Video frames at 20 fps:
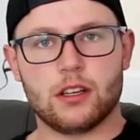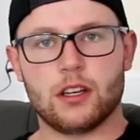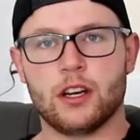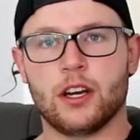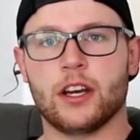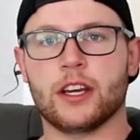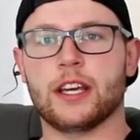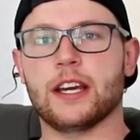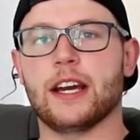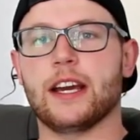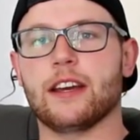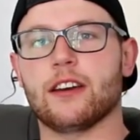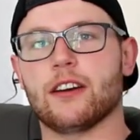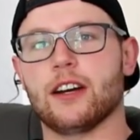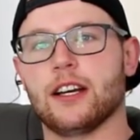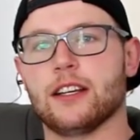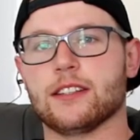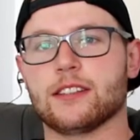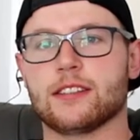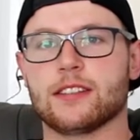Okay,
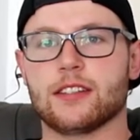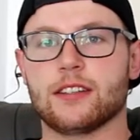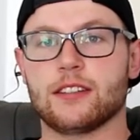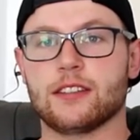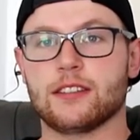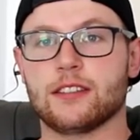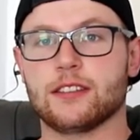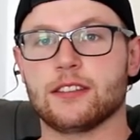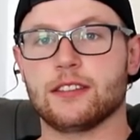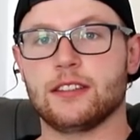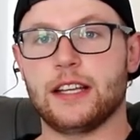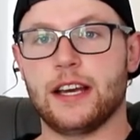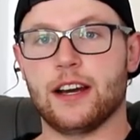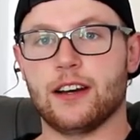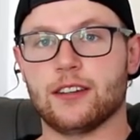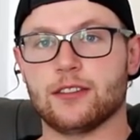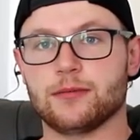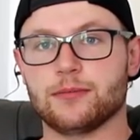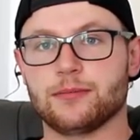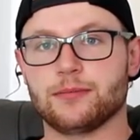guys.
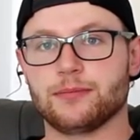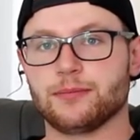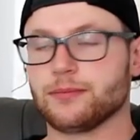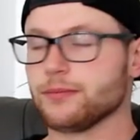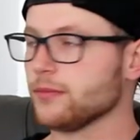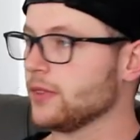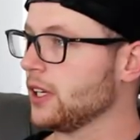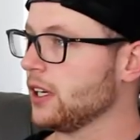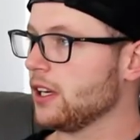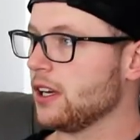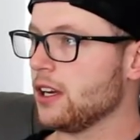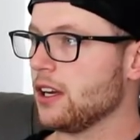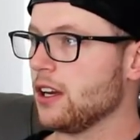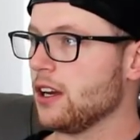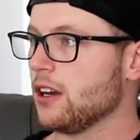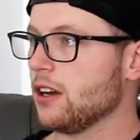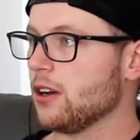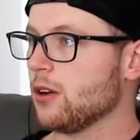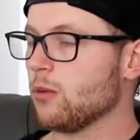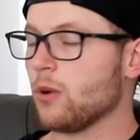Now,
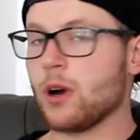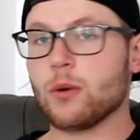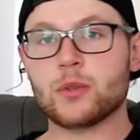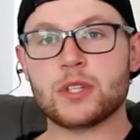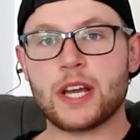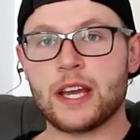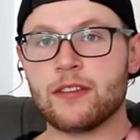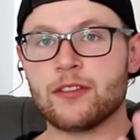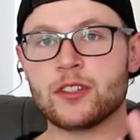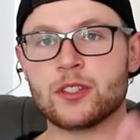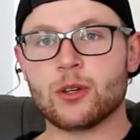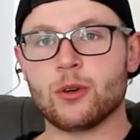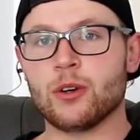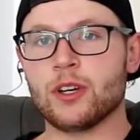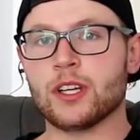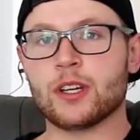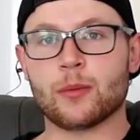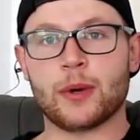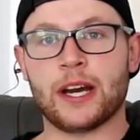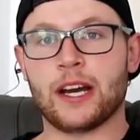what was I even
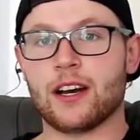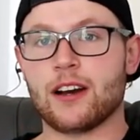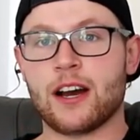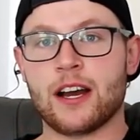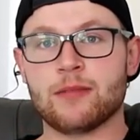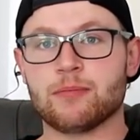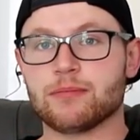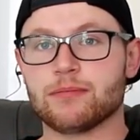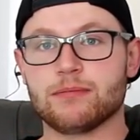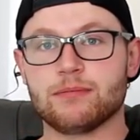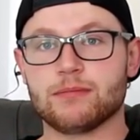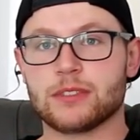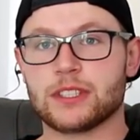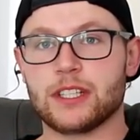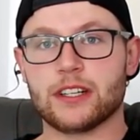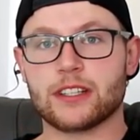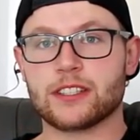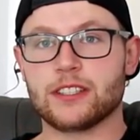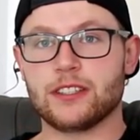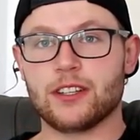talking about? I
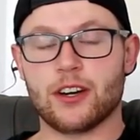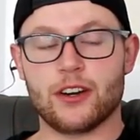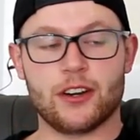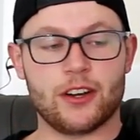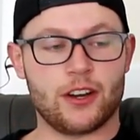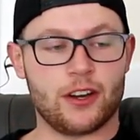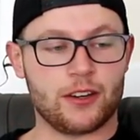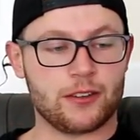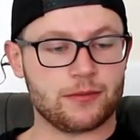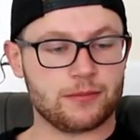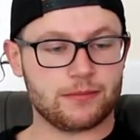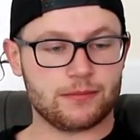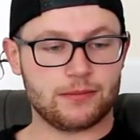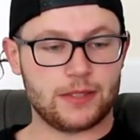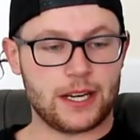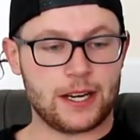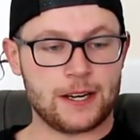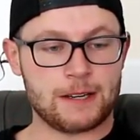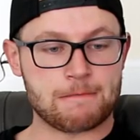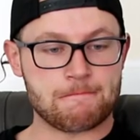seriously don't know.
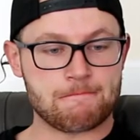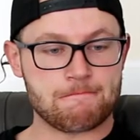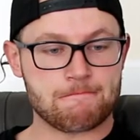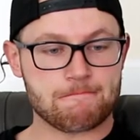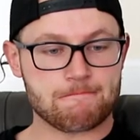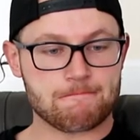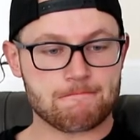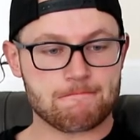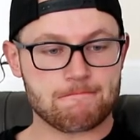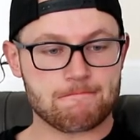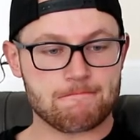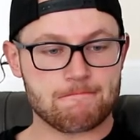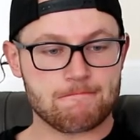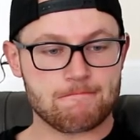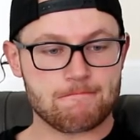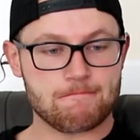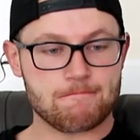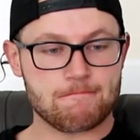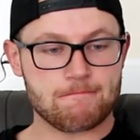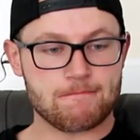Um,
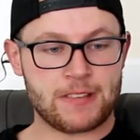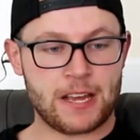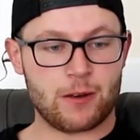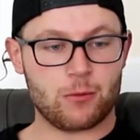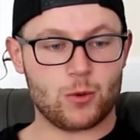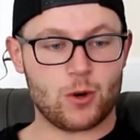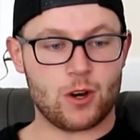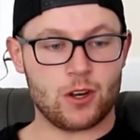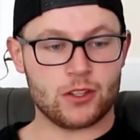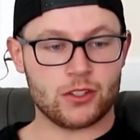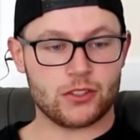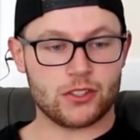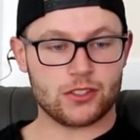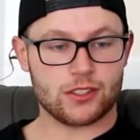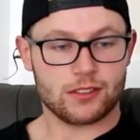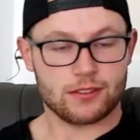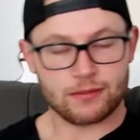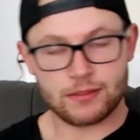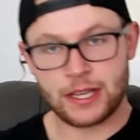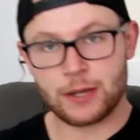that
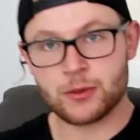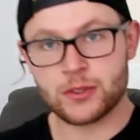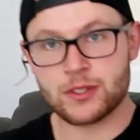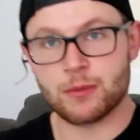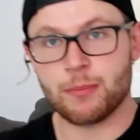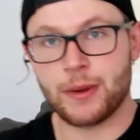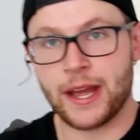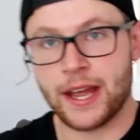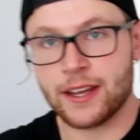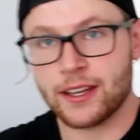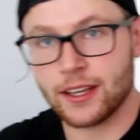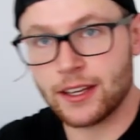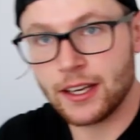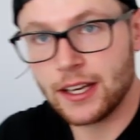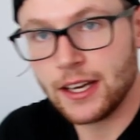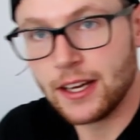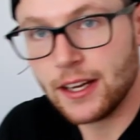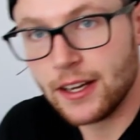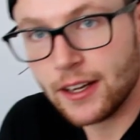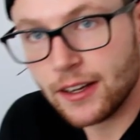was that was the bank.
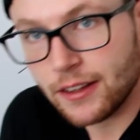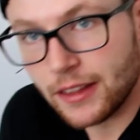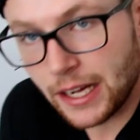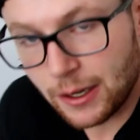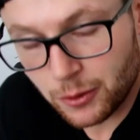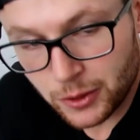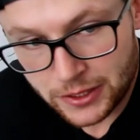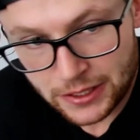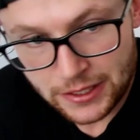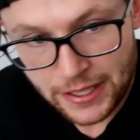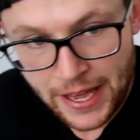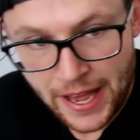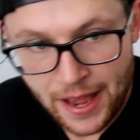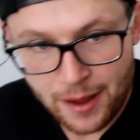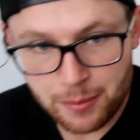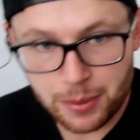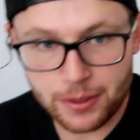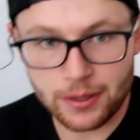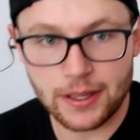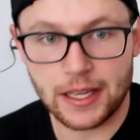That was N
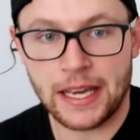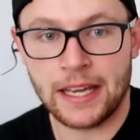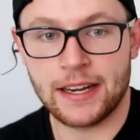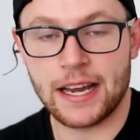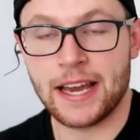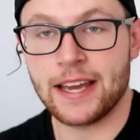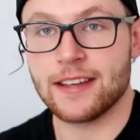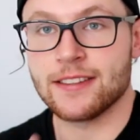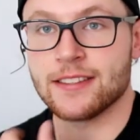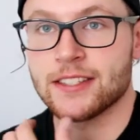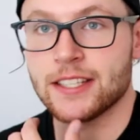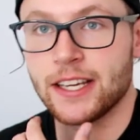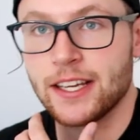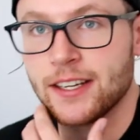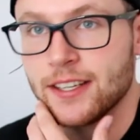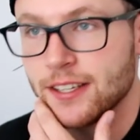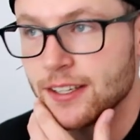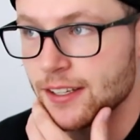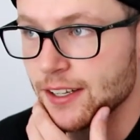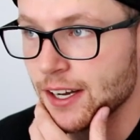A B and A N
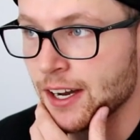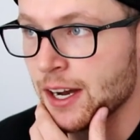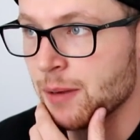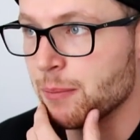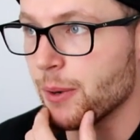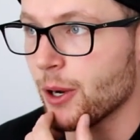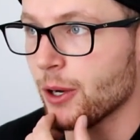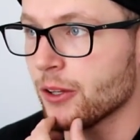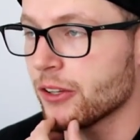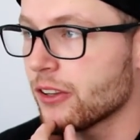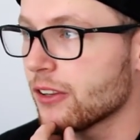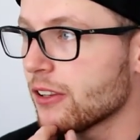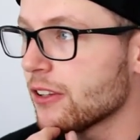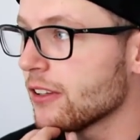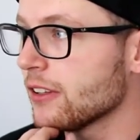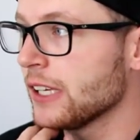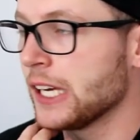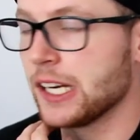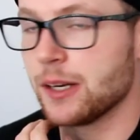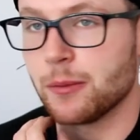Z uh,
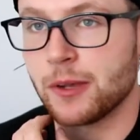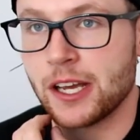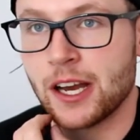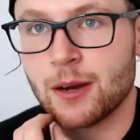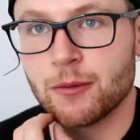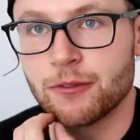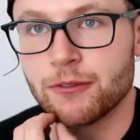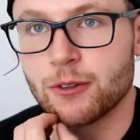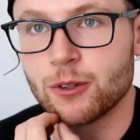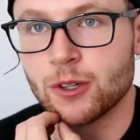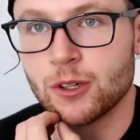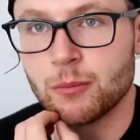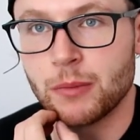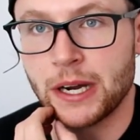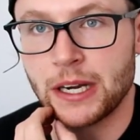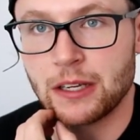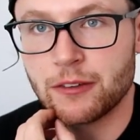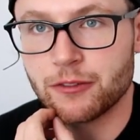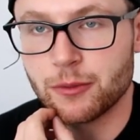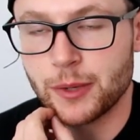both hitting me up for
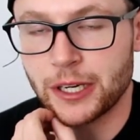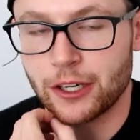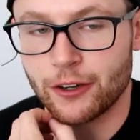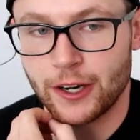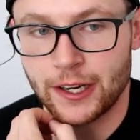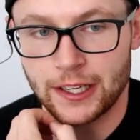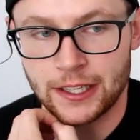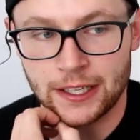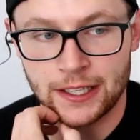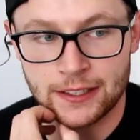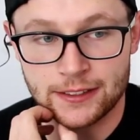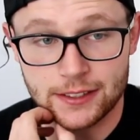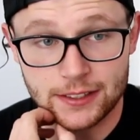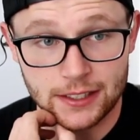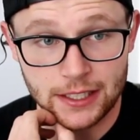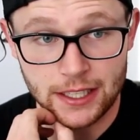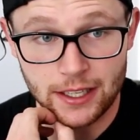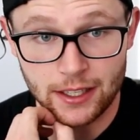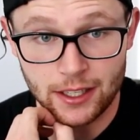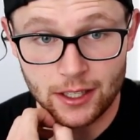money for my credit cards,
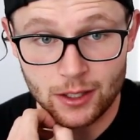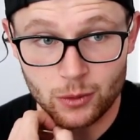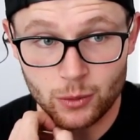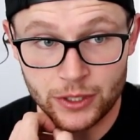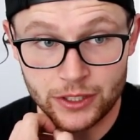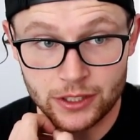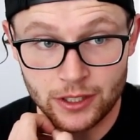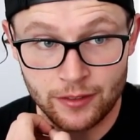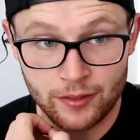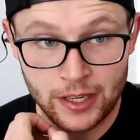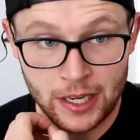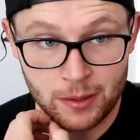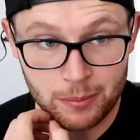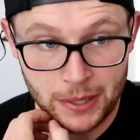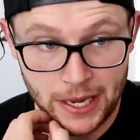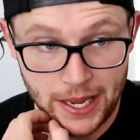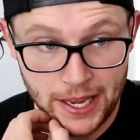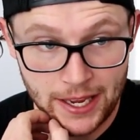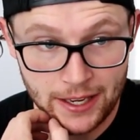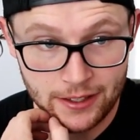which I've now
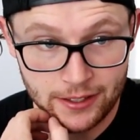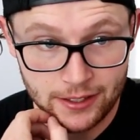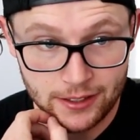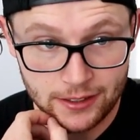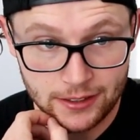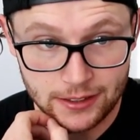paid.